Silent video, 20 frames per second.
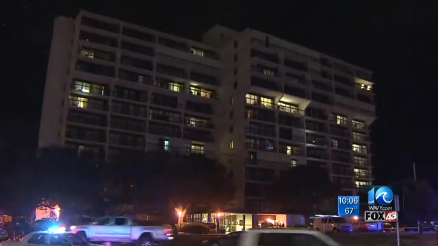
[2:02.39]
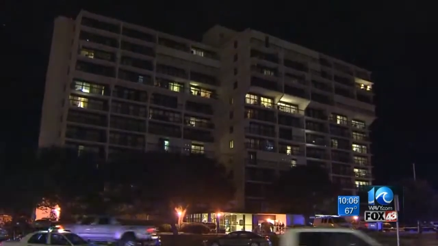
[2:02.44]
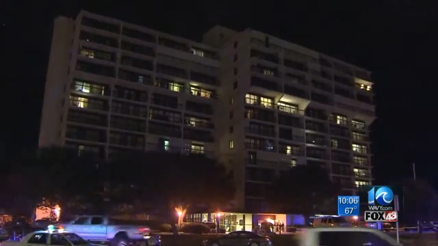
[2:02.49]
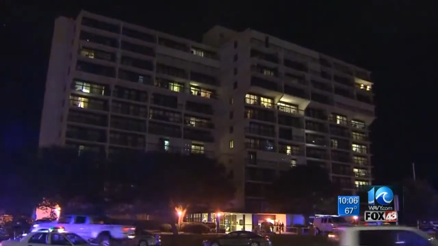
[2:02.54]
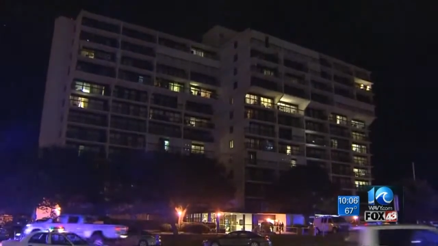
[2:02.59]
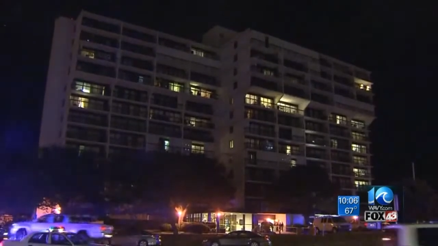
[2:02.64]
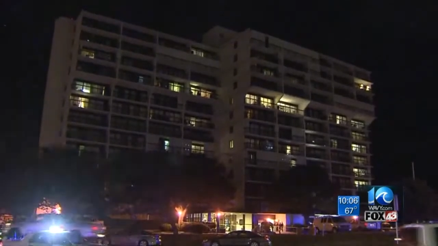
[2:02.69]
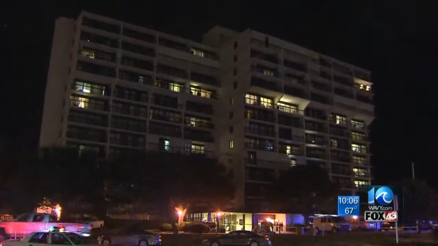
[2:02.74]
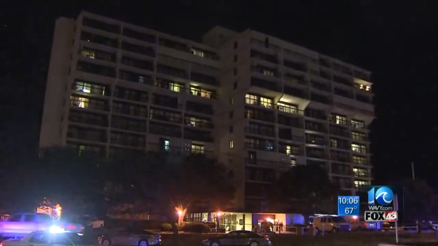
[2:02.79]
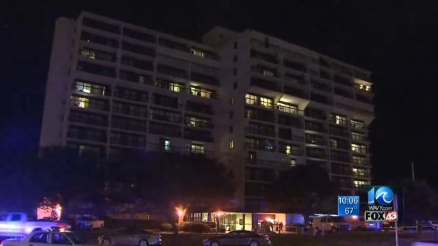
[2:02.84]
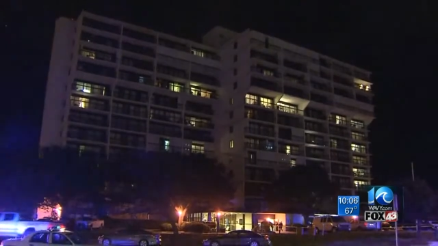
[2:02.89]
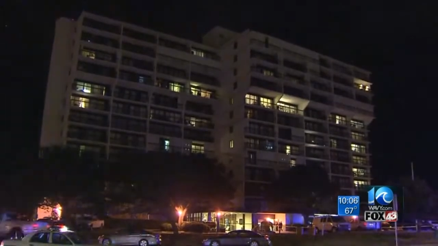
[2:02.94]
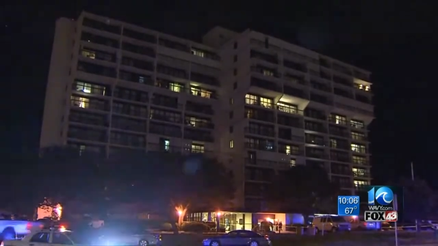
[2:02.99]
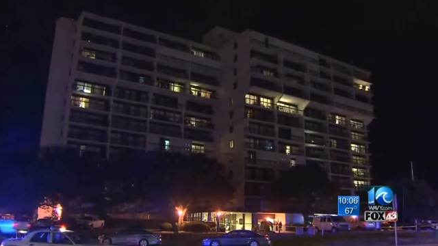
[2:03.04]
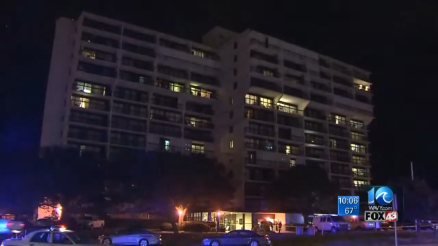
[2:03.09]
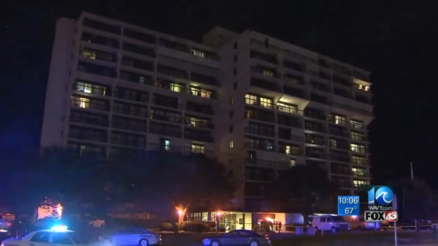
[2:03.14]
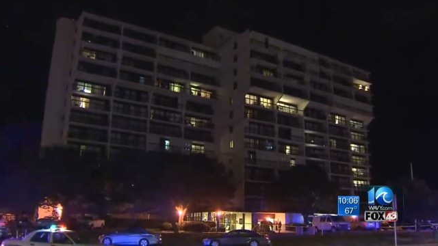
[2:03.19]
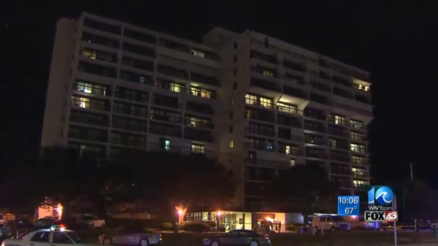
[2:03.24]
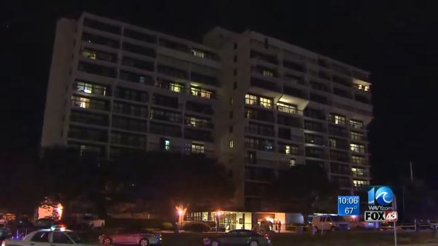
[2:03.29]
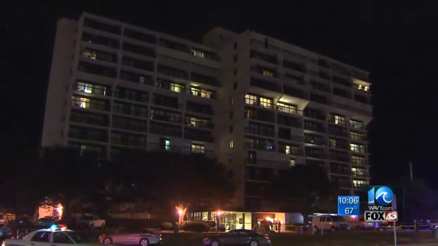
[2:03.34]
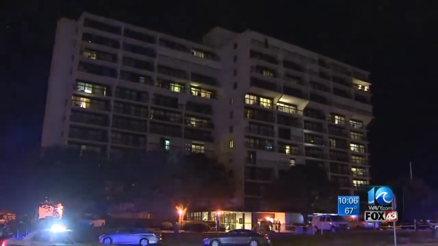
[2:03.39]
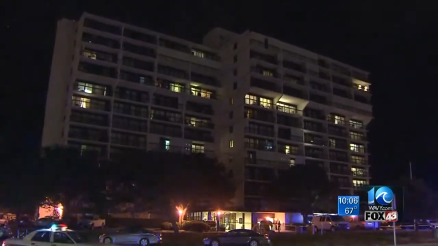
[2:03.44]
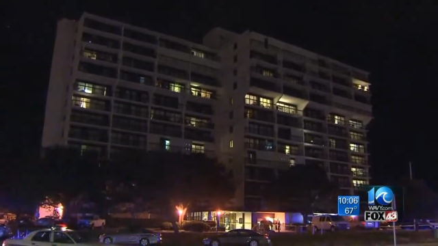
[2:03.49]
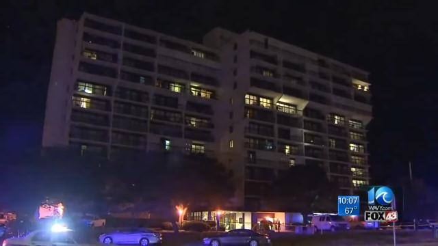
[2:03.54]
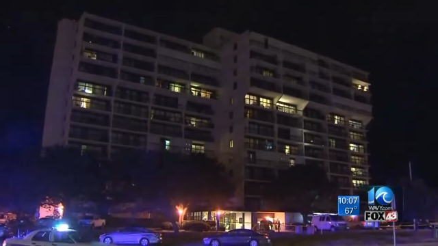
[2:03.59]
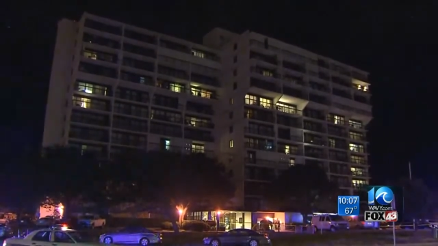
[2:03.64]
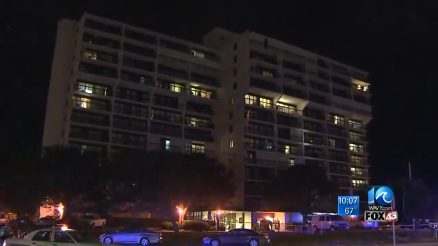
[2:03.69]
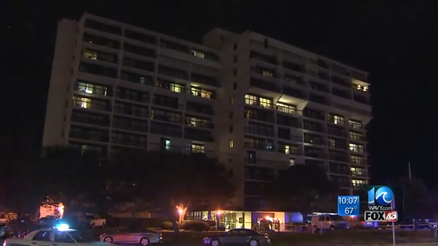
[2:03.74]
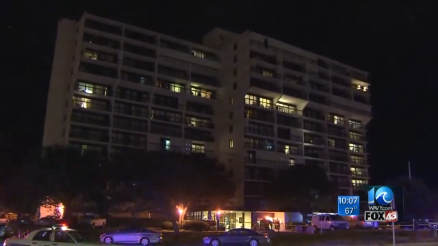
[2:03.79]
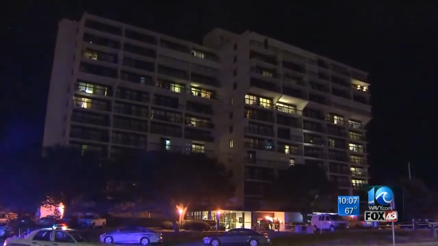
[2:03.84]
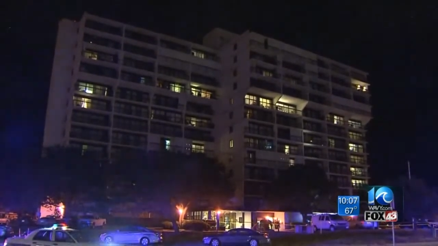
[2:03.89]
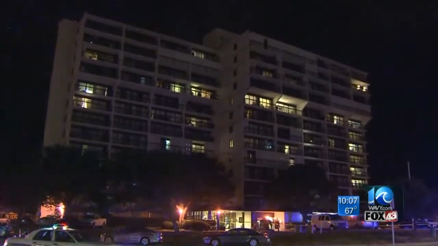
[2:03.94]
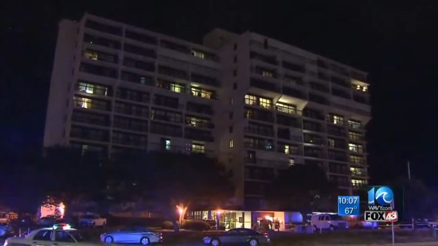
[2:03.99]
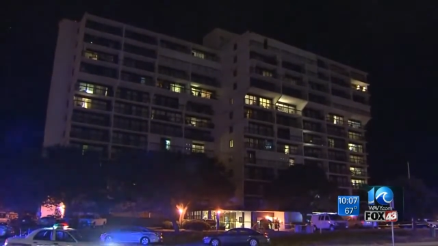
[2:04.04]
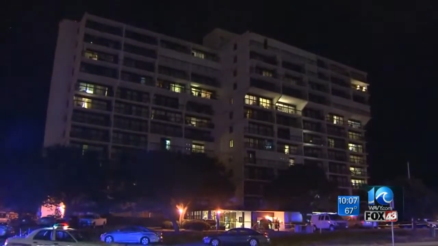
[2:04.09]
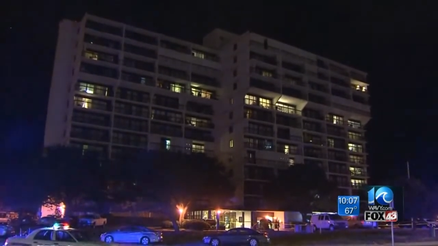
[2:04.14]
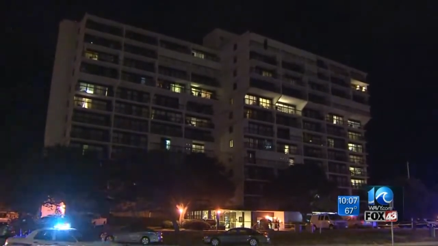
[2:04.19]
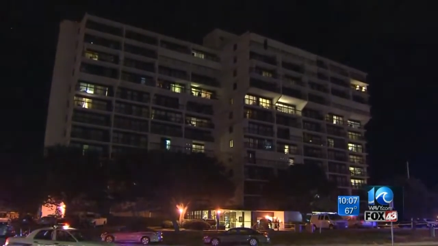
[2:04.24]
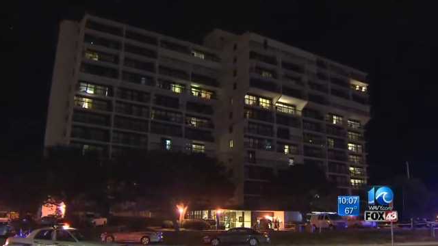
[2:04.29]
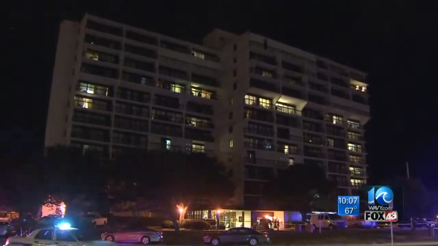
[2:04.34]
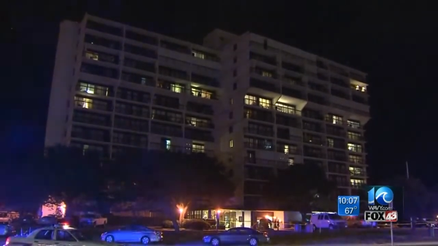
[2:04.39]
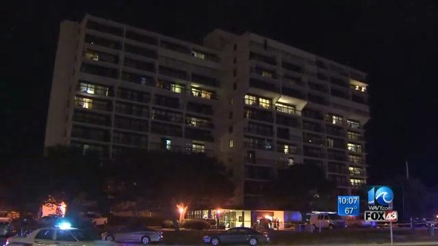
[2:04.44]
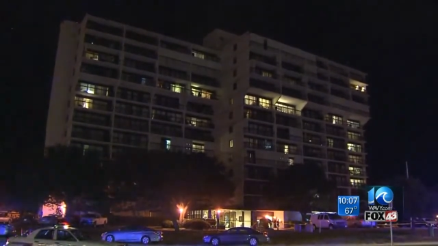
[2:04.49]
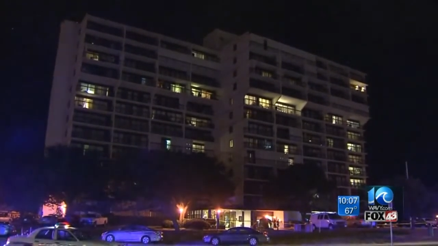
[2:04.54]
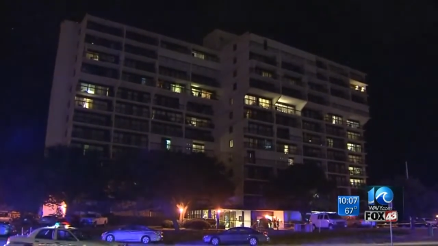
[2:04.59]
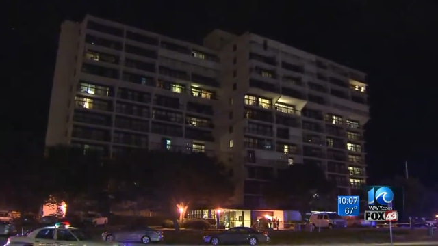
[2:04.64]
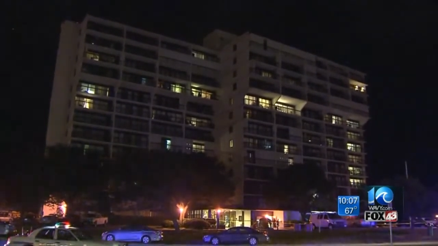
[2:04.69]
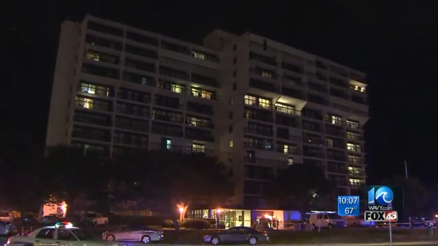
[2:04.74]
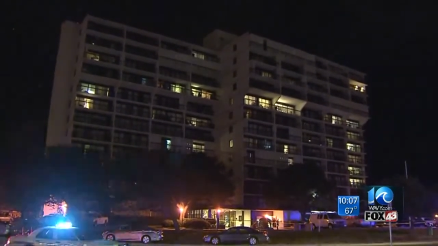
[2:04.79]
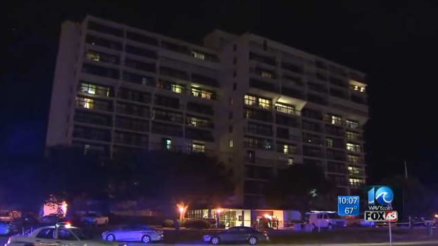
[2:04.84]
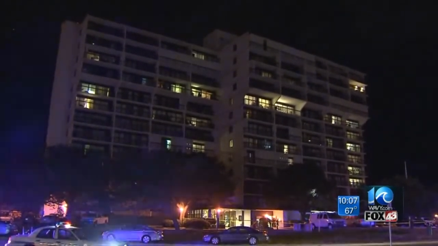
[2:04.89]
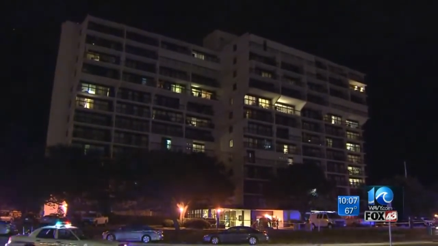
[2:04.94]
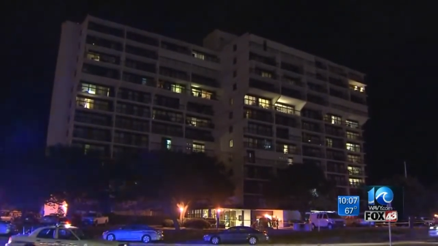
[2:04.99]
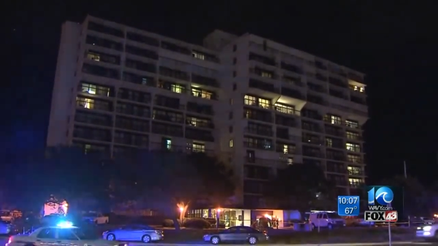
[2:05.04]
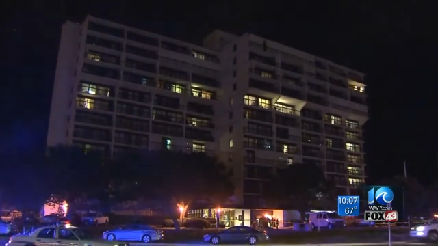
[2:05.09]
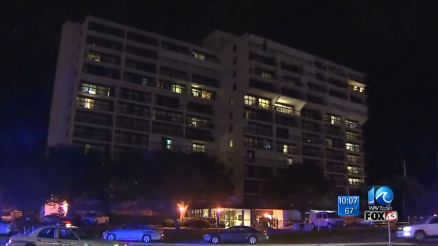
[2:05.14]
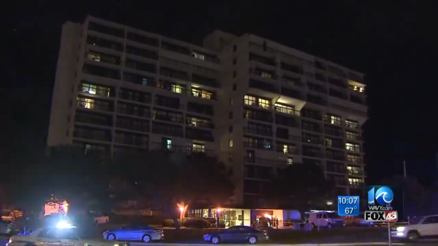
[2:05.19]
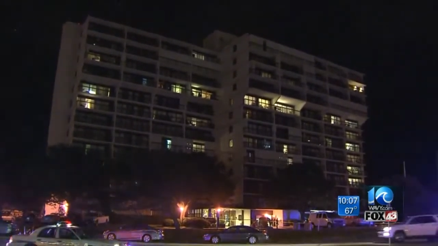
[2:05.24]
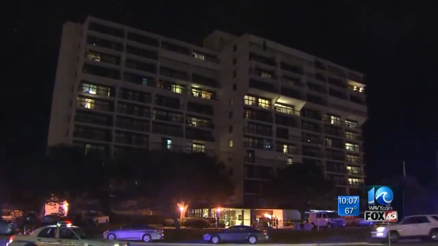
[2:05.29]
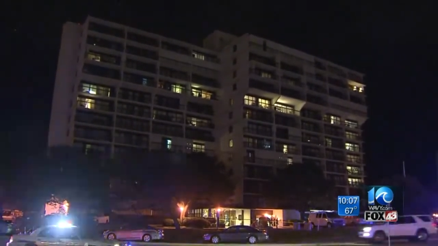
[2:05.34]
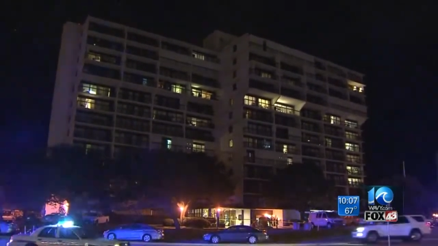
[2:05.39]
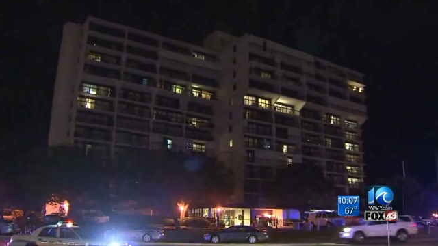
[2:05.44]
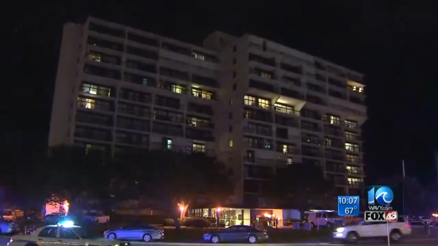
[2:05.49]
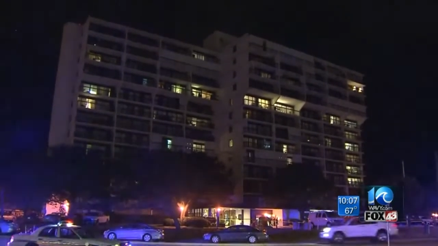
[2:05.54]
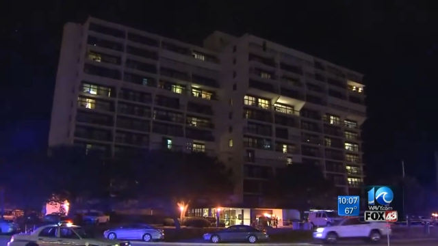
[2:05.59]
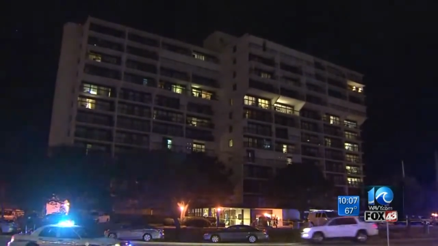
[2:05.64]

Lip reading: [unreadable: no face in view]